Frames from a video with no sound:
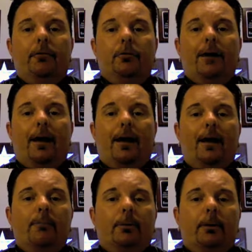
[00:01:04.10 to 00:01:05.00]
you've got
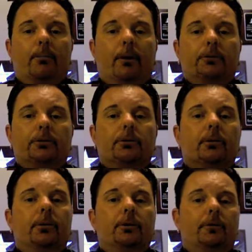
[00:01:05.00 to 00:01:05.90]
high blood pressure,
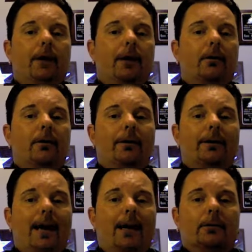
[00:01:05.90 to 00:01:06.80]
you've got to go to the
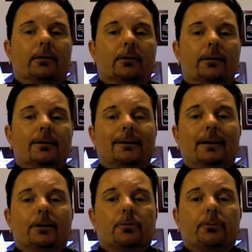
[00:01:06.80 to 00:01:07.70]
doctor to
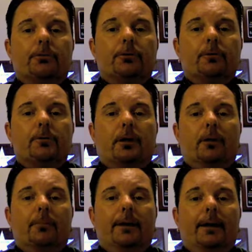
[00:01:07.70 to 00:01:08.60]
get your prescription
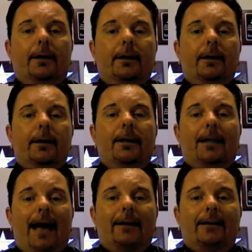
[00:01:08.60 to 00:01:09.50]
updated.
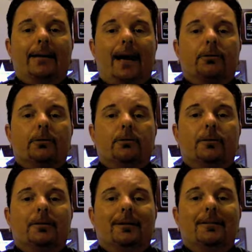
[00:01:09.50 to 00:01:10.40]
That doctor's
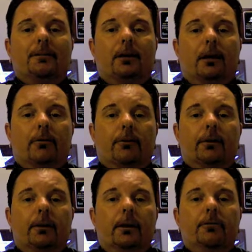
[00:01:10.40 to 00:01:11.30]
visit is covered.
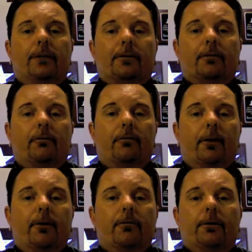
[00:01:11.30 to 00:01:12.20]
So that's a
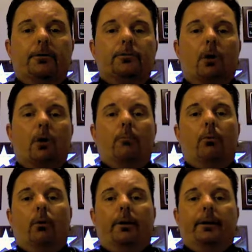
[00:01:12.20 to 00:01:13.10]
very, very strong
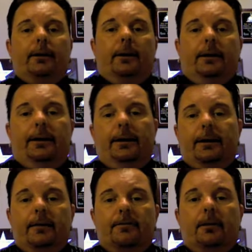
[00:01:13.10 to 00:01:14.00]
point in
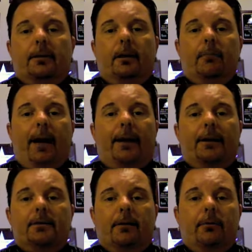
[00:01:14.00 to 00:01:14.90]
this uh,
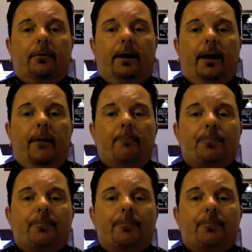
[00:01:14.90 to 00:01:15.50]
package that we've got.